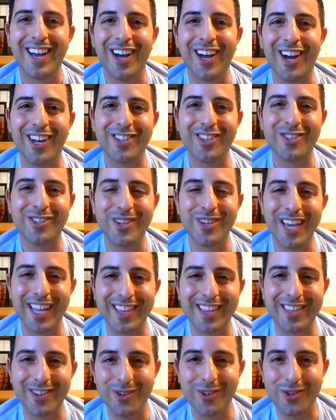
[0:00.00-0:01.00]
Uh, to
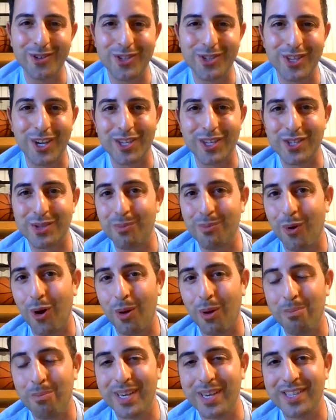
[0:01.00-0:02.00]
get those uh,
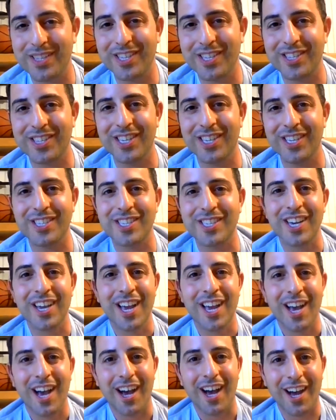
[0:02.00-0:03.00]
small businesses
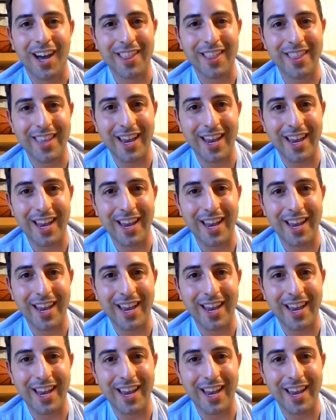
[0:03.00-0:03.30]
uh,